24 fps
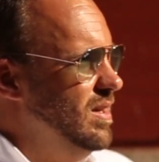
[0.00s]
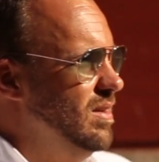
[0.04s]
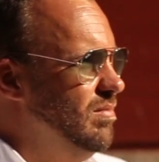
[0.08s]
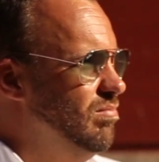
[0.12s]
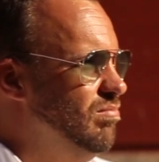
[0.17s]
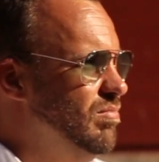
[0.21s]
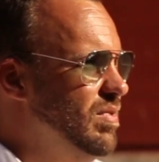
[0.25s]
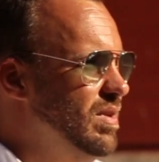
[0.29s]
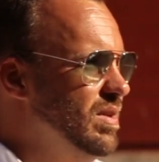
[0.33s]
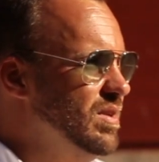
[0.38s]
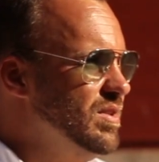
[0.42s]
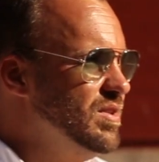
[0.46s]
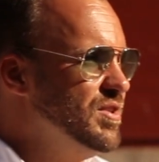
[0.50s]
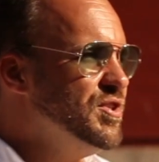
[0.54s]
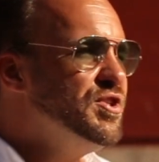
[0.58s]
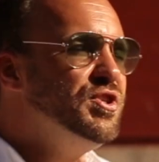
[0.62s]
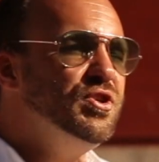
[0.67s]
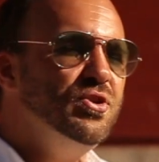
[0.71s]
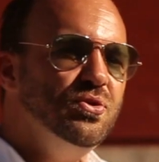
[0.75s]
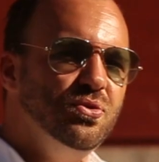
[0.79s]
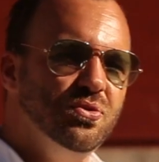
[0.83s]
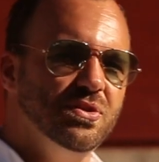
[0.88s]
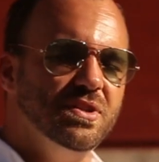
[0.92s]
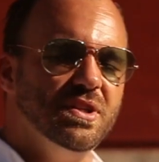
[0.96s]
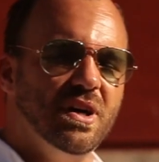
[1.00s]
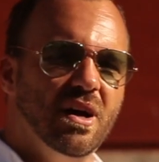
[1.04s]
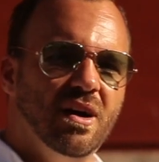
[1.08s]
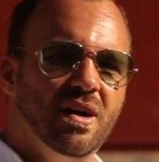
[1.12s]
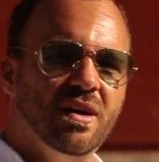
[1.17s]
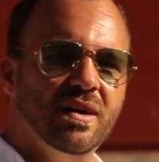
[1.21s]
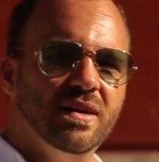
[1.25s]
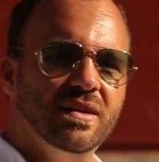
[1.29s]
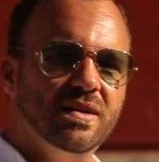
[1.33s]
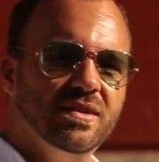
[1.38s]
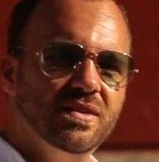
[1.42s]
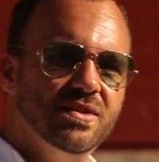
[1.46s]
uh, too
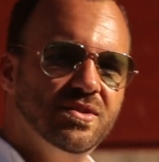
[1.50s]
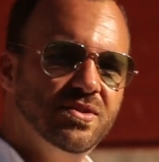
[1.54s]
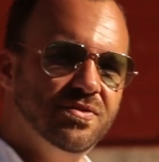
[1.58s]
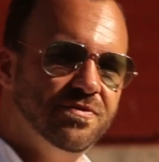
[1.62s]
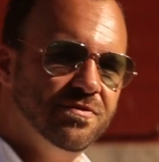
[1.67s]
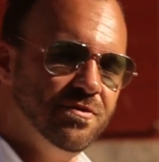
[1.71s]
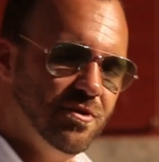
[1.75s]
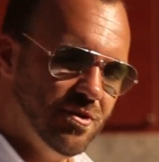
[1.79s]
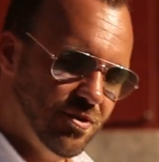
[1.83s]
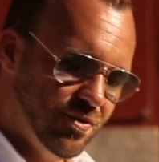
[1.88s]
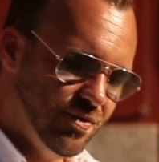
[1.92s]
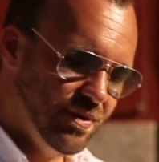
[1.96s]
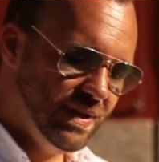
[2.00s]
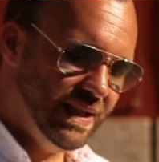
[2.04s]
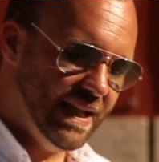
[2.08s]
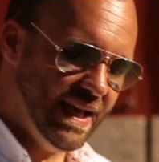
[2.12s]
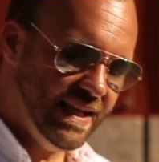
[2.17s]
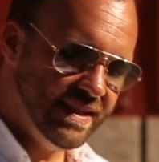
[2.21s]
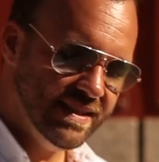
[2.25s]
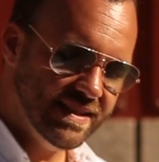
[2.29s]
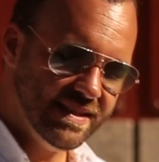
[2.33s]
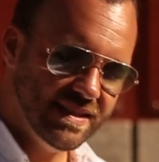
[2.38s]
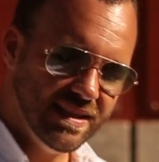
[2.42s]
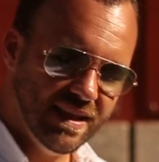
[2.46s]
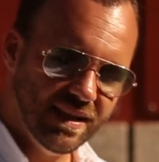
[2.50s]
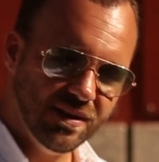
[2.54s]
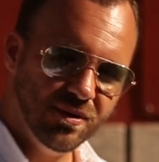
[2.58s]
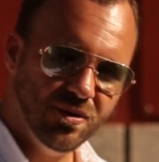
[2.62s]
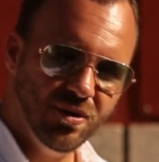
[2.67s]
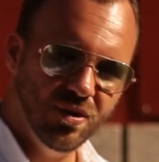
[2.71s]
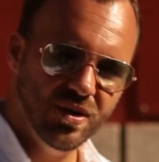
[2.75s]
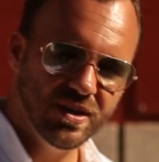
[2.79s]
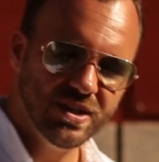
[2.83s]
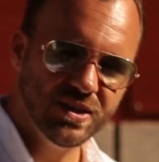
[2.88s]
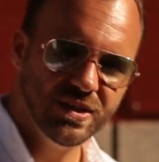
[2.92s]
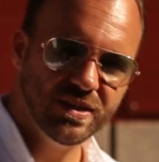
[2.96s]
dark for a lens that
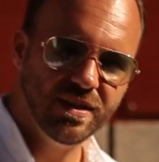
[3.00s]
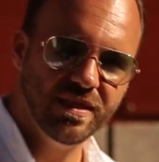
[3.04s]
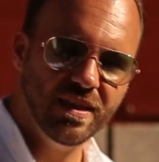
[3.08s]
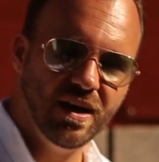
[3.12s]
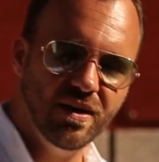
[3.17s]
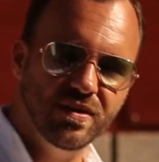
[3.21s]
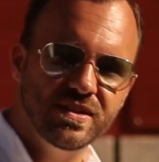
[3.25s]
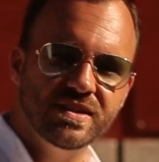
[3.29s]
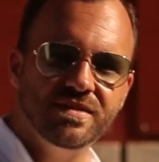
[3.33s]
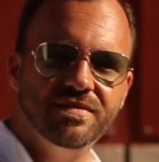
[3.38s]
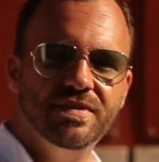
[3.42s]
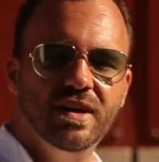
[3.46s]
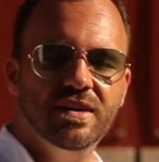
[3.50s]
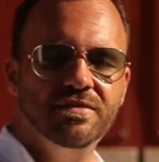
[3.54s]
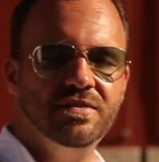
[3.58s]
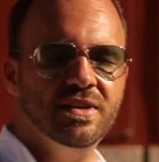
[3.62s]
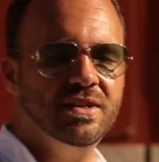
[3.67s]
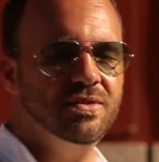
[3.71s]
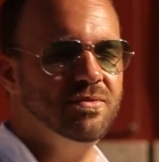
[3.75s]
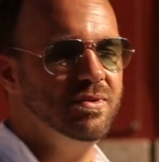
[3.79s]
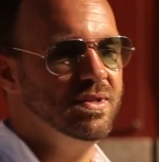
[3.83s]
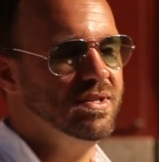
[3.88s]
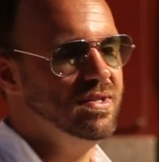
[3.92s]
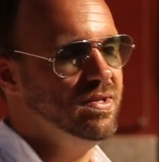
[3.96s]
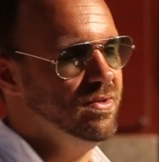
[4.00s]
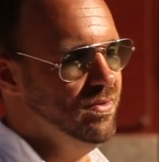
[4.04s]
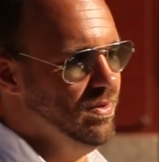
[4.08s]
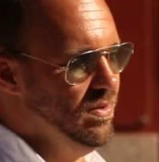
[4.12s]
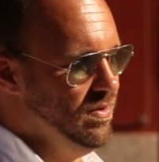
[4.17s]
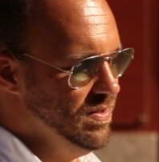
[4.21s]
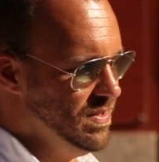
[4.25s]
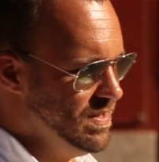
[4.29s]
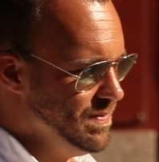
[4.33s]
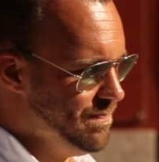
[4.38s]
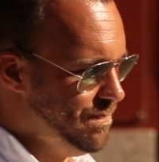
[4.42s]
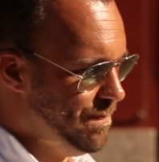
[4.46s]
cost 1,500
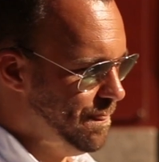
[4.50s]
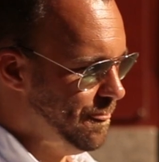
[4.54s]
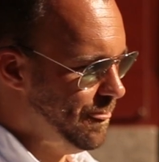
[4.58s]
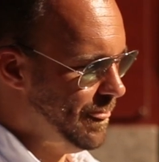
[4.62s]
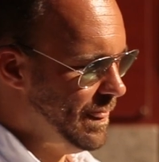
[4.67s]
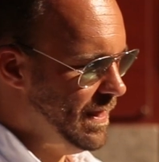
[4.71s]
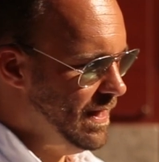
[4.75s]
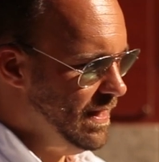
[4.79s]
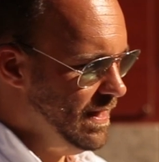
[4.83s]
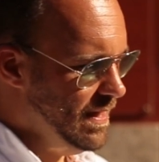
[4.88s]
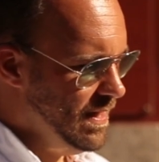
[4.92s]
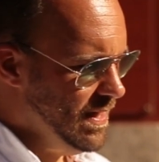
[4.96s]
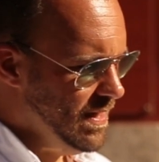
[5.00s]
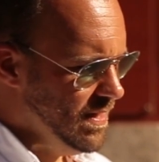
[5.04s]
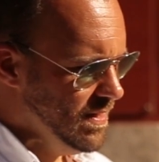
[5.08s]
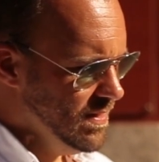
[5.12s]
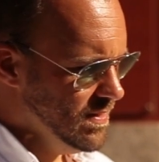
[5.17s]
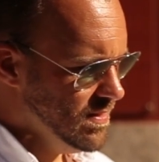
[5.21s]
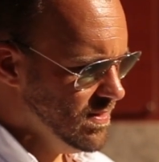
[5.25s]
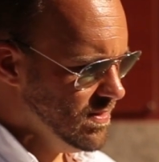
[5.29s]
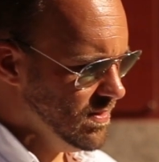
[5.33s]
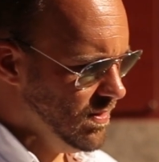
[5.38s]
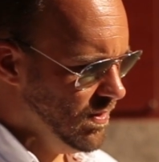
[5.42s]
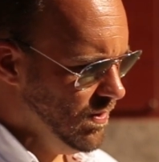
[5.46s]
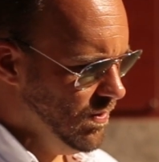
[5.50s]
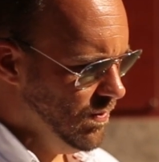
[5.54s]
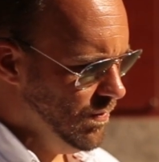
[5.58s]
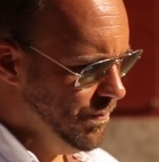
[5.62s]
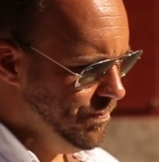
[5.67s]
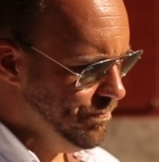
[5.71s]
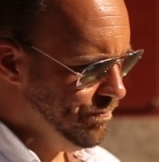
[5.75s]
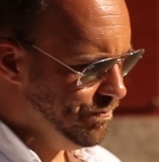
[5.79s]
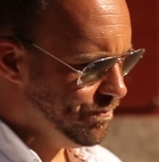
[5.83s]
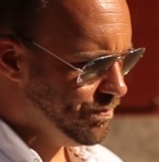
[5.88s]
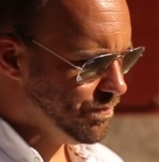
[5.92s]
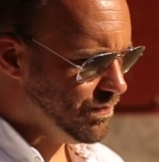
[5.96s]
euros.
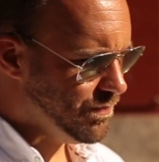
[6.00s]
So